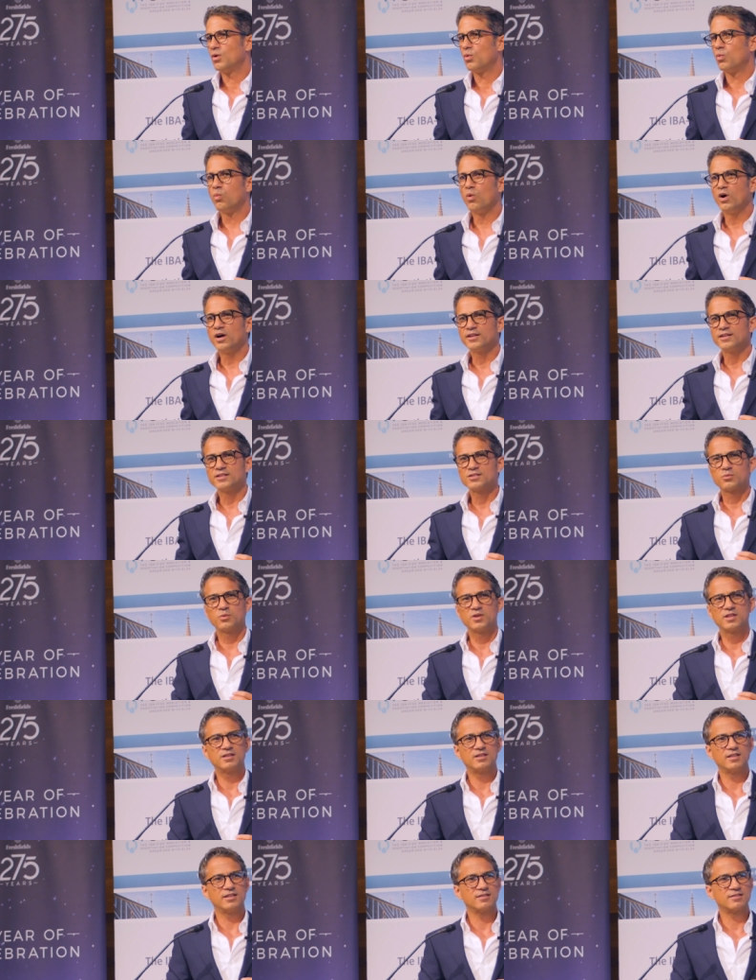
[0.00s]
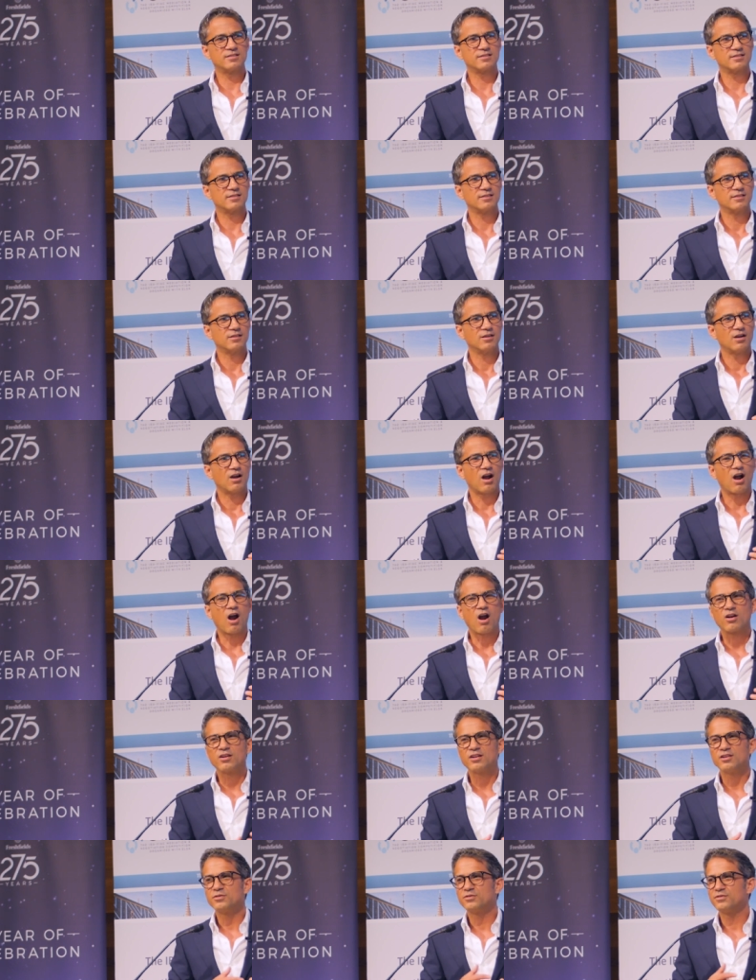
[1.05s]
what is with this
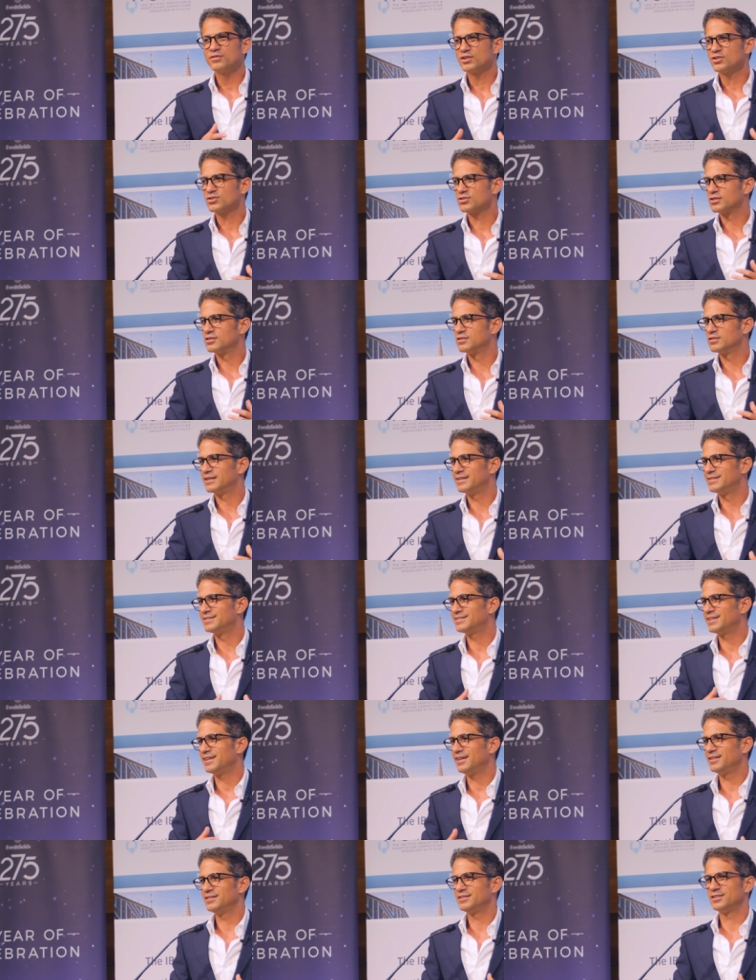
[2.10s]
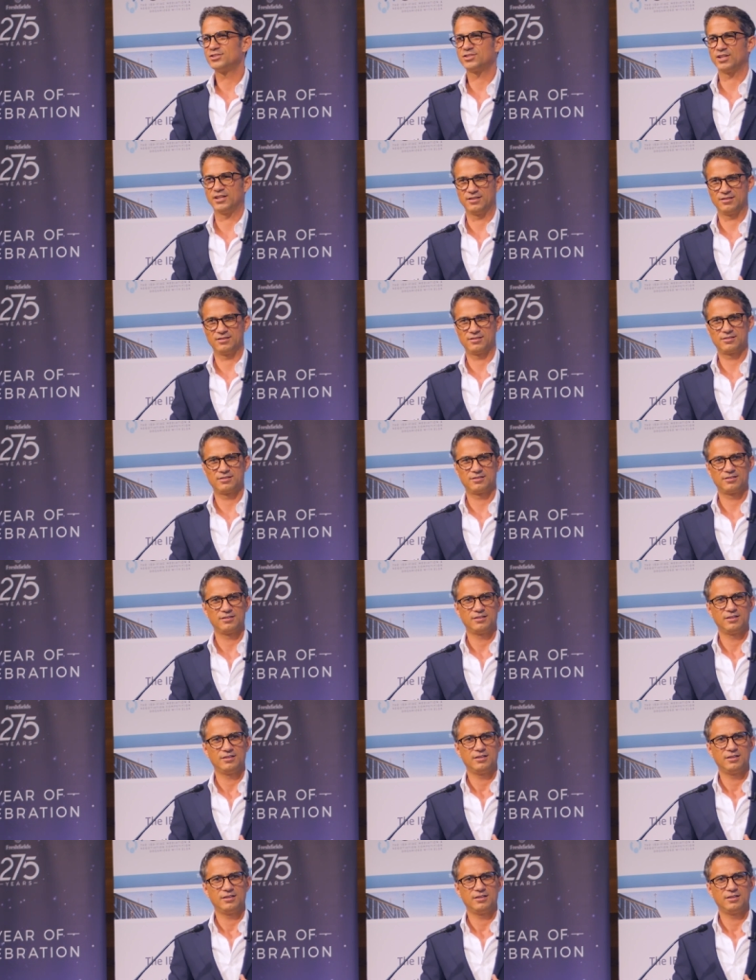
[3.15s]
artificial intelligence?